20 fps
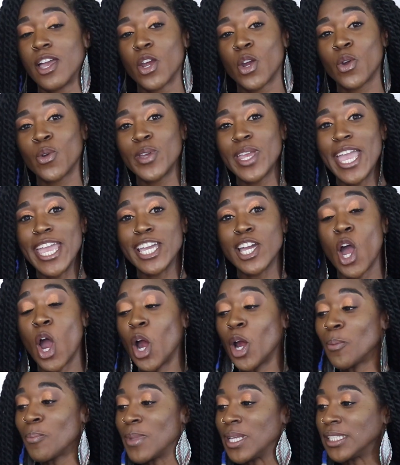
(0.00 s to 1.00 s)
Create
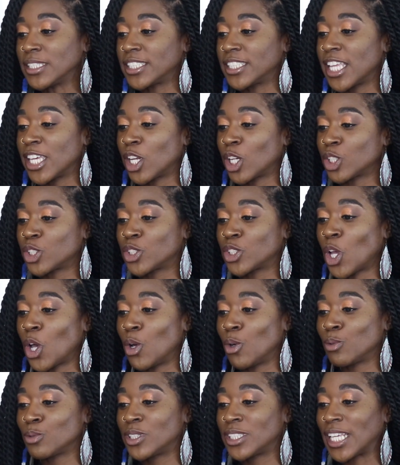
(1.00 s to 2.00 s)
garments that are
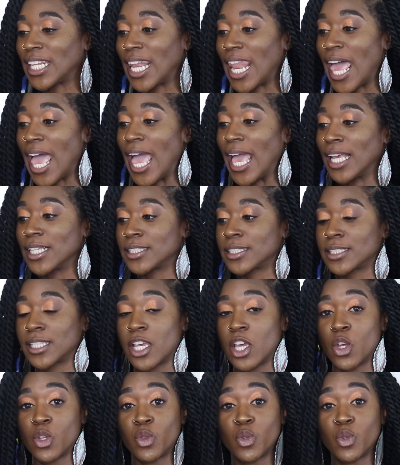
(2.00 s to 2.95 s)
sewn to last